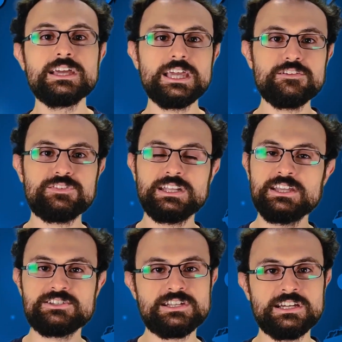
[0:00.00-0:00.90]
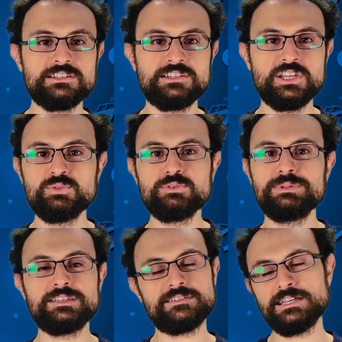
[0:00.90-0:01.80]
if at age 90 you will
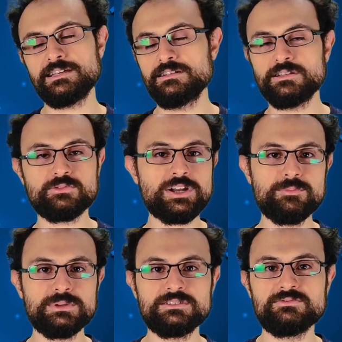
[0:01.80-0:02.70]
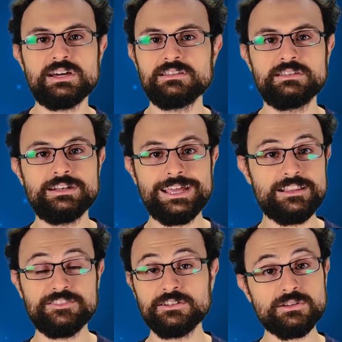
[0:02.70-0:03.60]
be sick and decrepit rather than
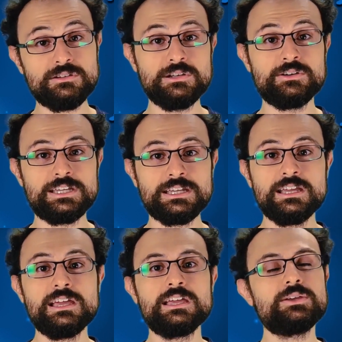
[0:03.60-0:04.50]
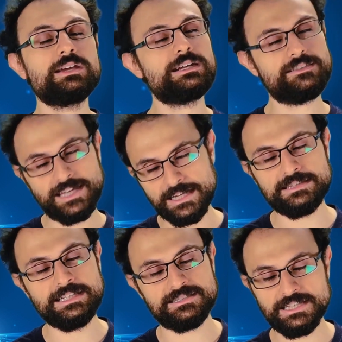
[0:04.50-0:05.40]
healthy and good-looking, you can thank
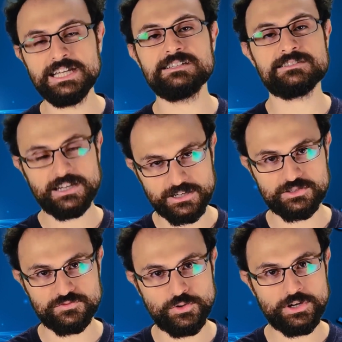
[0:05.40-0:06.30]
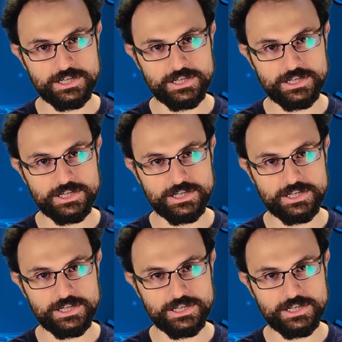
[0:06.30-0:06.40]
these 9 suckers for